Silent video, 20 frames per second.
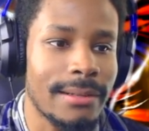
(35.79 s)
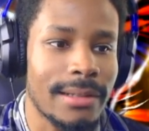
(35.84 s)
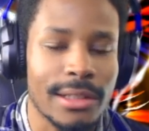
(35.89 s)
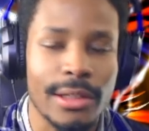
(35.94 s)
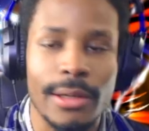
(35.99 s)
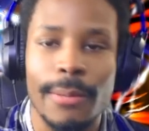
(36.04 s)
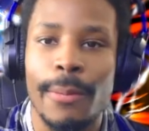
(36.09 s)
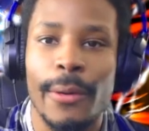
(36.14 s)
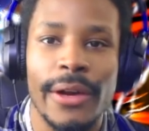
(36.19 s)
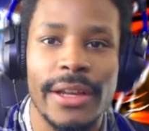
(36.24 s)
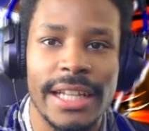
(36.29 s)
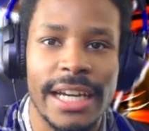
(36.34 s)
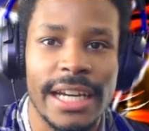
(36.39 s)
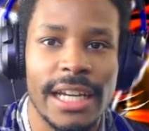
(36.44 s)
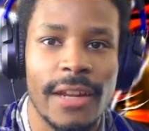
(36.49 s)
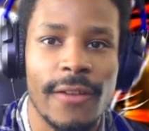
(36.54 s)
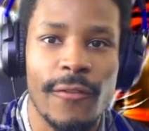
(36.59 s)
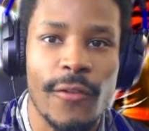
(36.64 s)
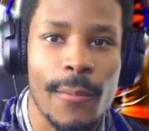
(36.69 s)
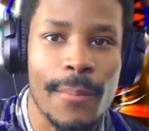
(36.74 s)
the three-point
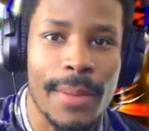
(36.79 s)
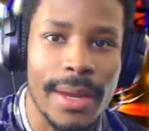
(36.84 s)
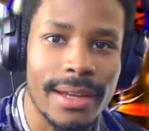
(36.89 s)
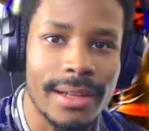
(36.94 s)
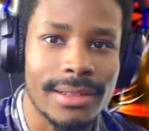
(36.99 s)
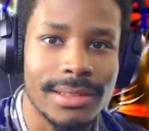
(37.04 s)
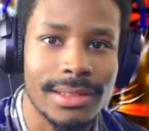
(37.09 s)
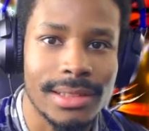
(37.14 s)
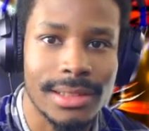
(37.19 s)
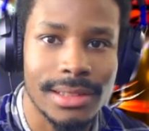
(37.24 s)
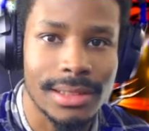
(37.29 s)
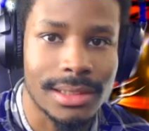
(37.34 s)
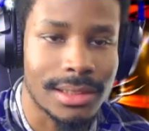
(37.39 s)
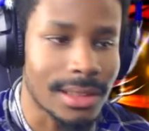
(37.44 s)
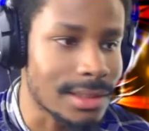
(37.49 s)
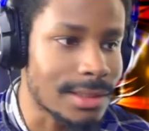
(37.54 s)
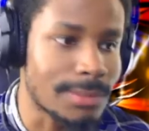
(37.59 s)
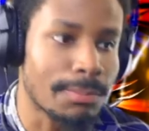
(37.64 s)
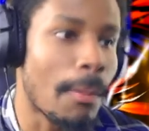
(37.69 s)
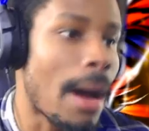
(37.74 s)
lighting for me is, is
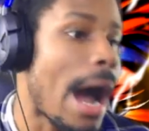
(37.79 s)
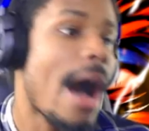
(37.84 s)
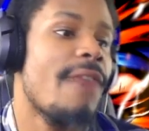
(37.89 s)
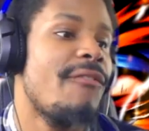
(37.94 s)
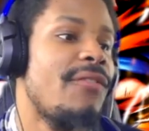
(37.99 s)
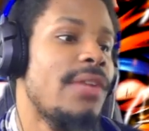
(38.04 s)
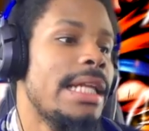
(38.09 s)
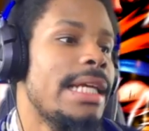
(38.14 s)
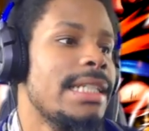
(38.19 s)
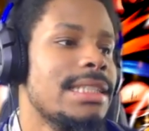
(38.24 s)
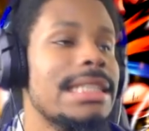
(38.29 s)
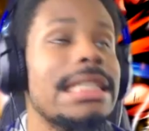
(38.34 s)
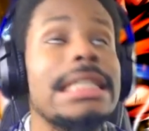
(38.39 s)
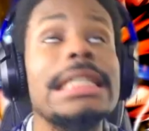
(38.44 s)
is marvelous,